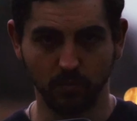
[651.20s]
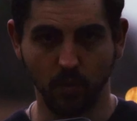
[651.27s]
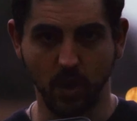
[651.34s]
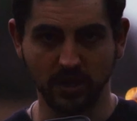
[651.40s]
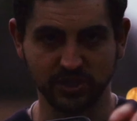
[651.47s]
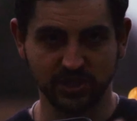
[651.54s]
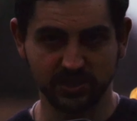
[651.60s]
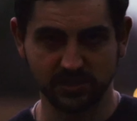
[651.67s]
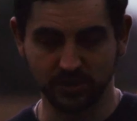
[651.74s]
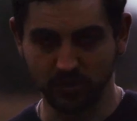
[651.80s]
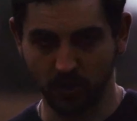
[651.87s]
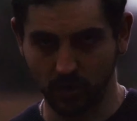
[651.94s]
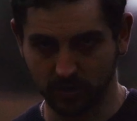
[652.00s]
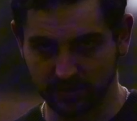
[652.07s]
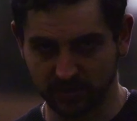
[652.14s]
Watch as the
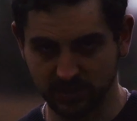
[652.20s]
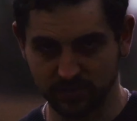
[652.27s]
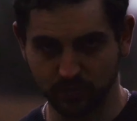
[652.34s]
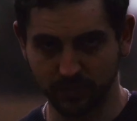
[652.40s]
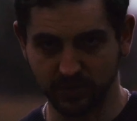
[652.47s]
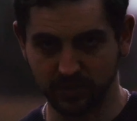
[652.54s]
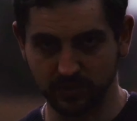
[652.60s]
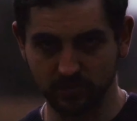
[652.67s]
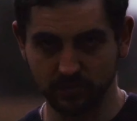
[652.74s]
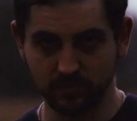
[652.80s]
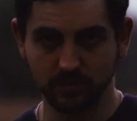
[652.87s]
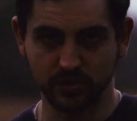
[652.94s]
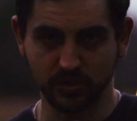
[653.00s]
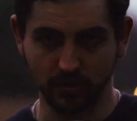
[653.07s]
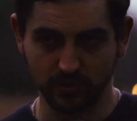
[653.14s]
darkness within
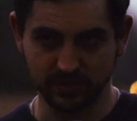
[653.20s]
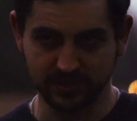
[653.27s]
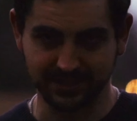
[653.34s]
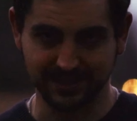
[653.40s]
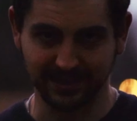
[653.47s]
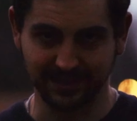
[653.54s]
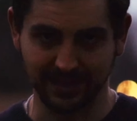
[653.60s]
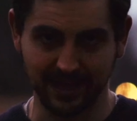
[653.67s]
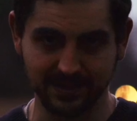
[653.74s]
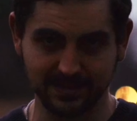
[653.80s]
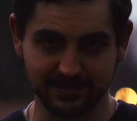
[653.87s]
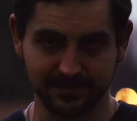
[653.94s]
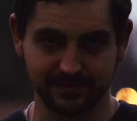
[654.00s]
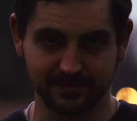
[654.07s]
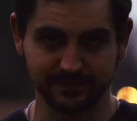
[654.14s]
you turns into
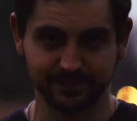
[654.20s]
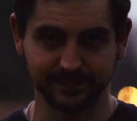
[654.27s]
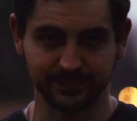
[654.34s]
light.